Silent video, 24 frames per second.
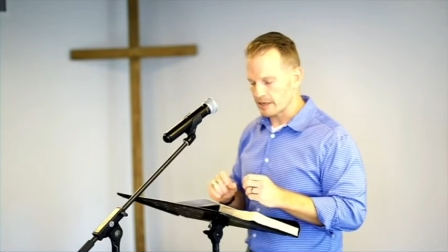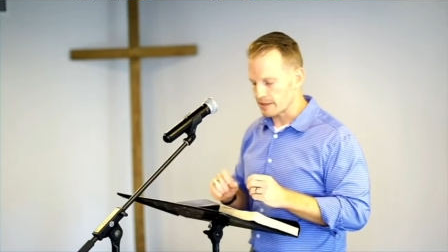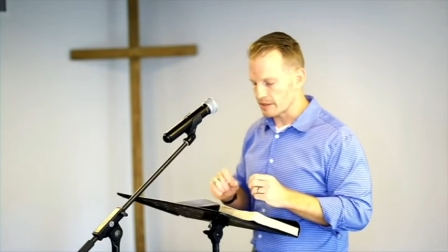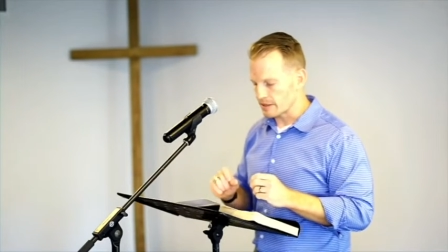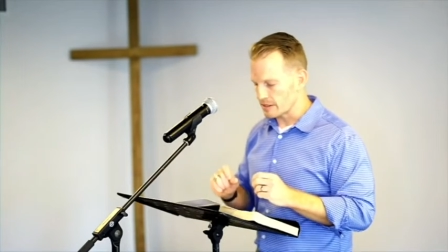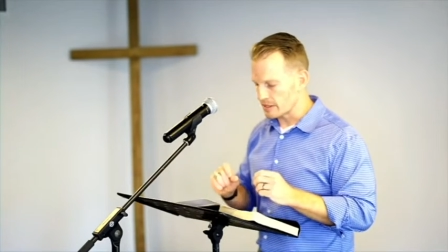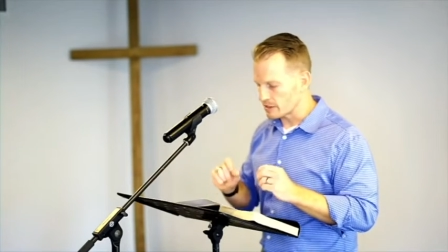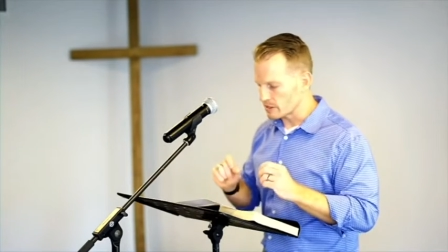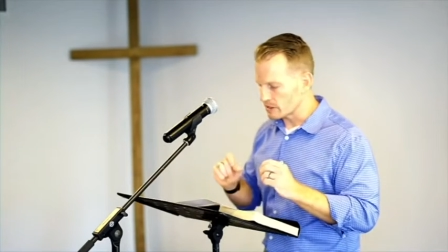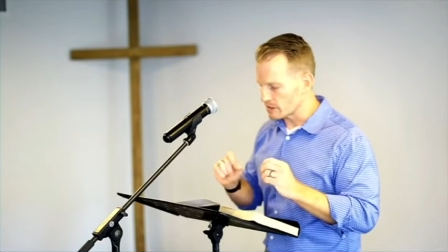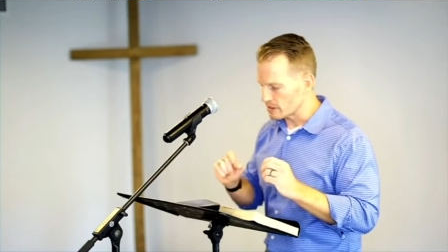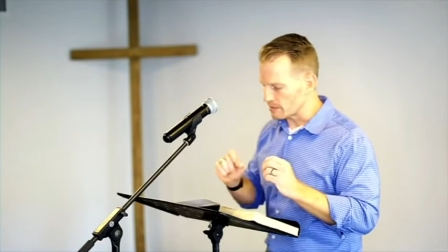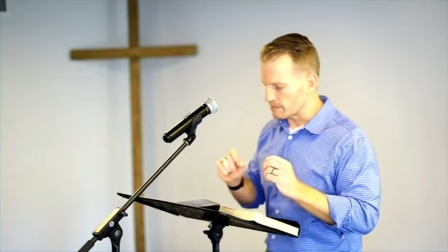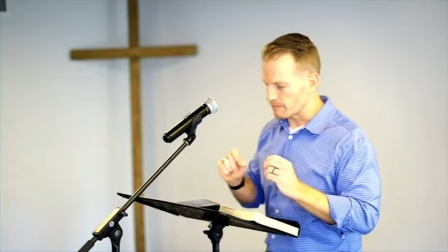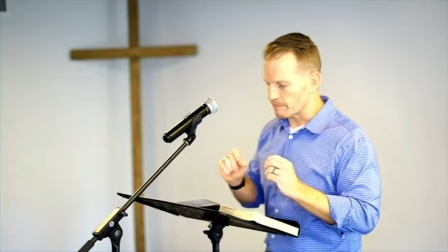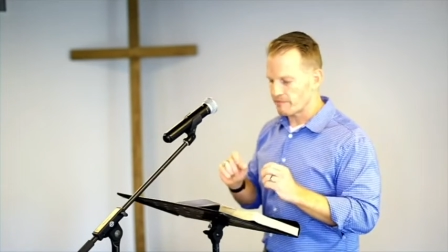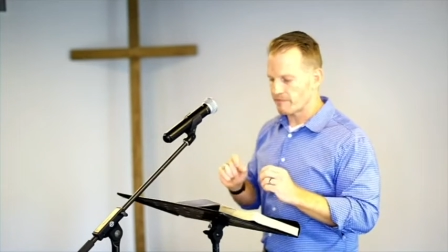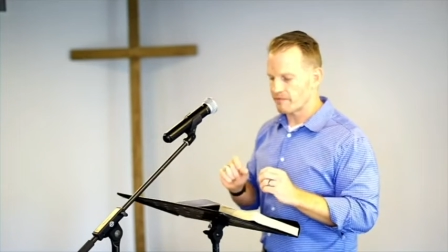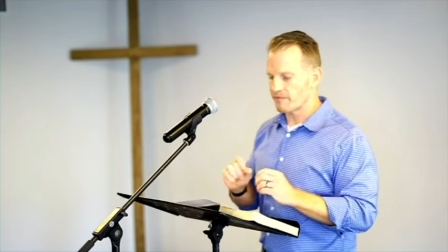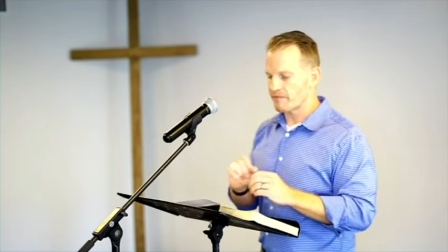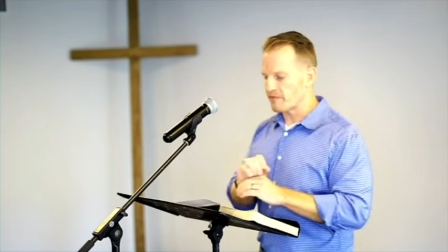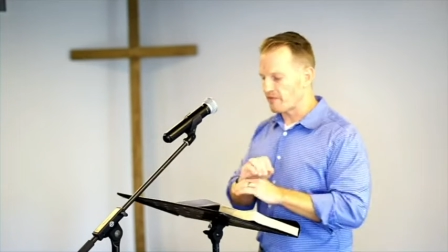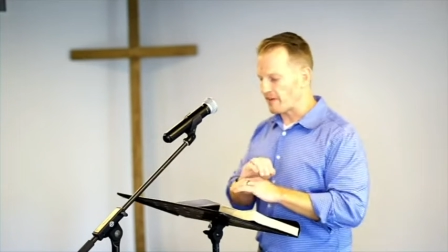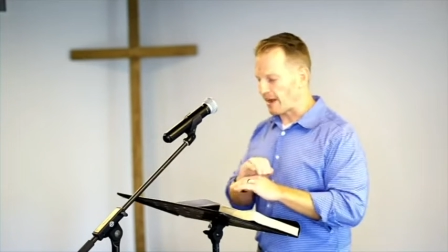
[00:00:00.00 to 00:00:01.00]
this is the
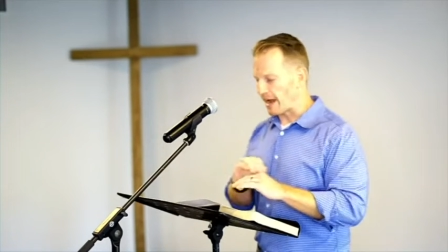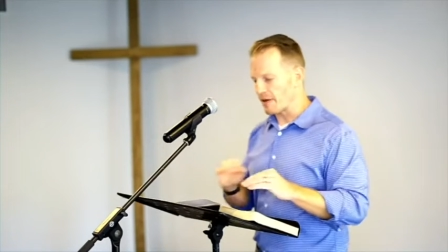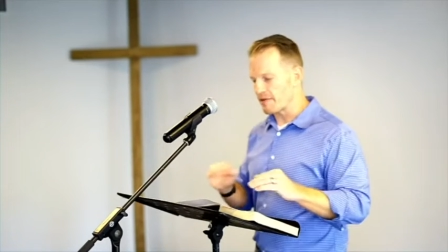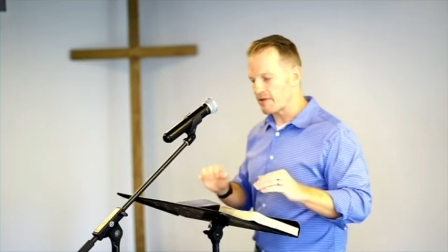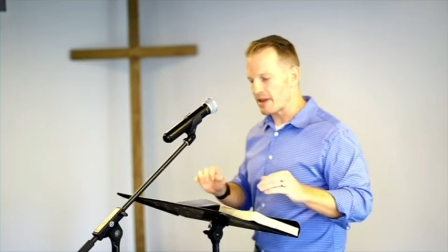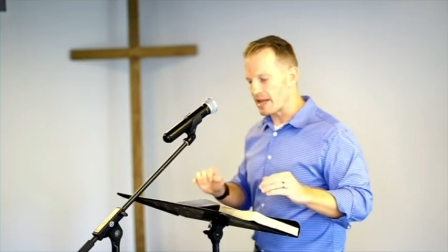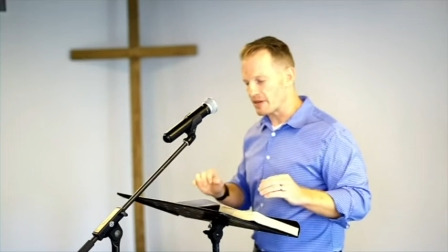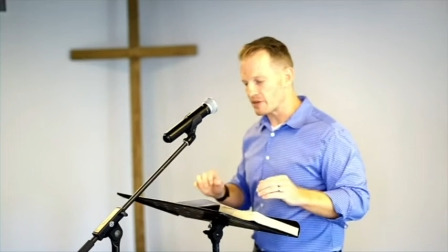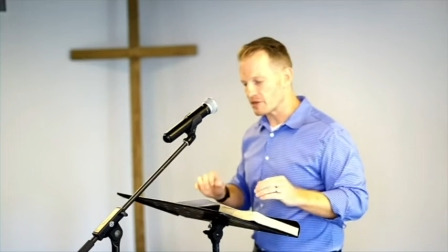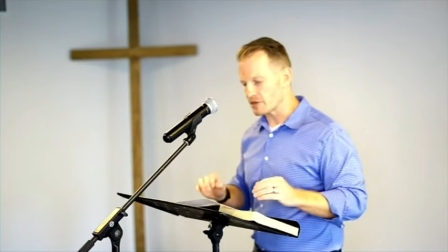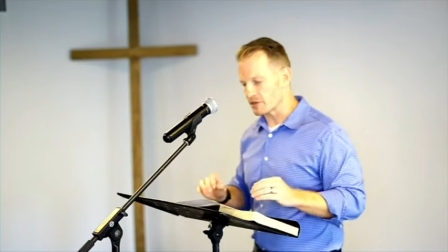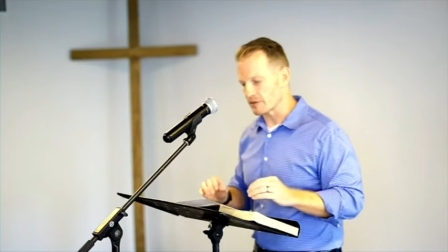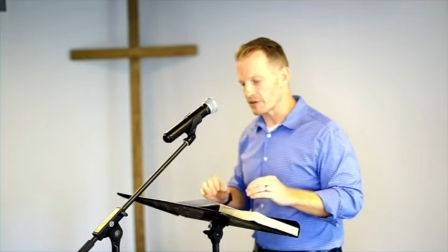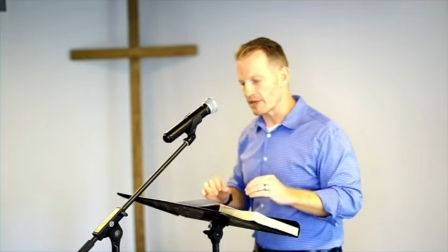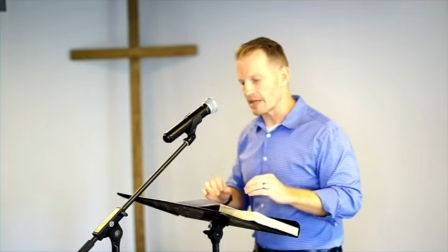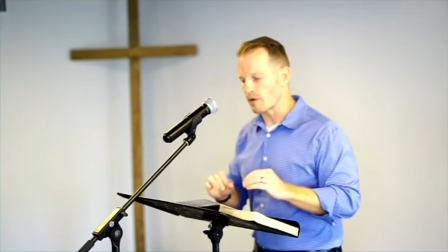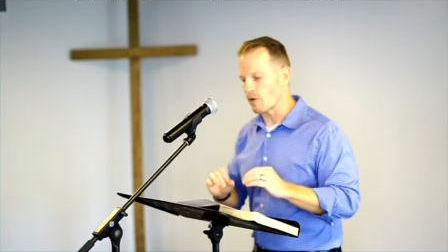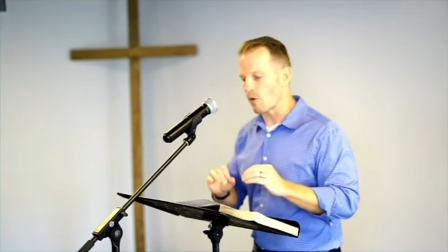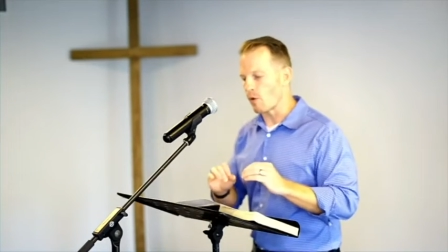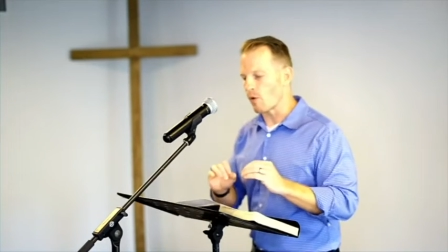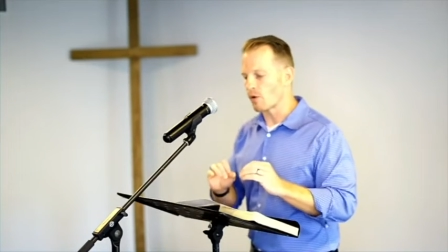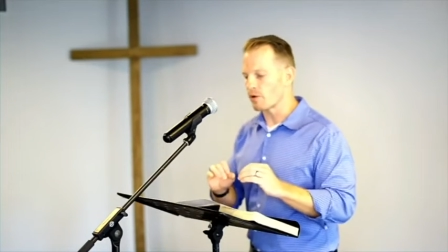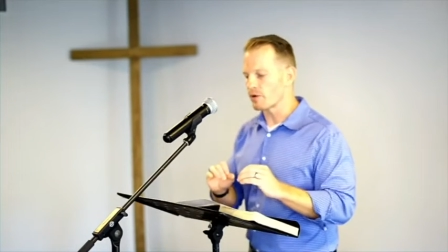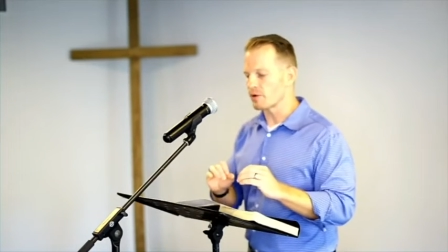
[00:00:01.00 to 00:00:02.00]
foundational. In
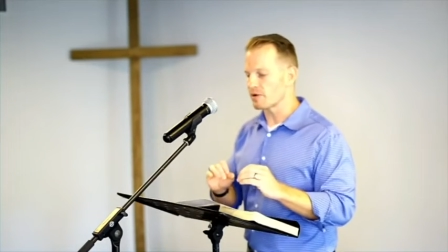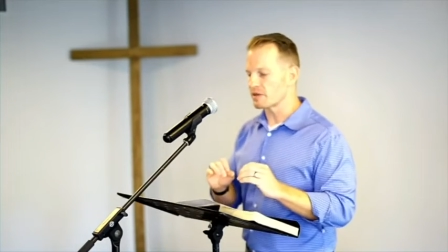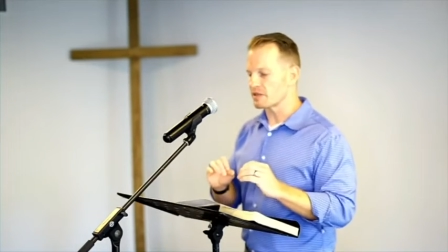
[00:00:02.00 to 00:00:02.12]
order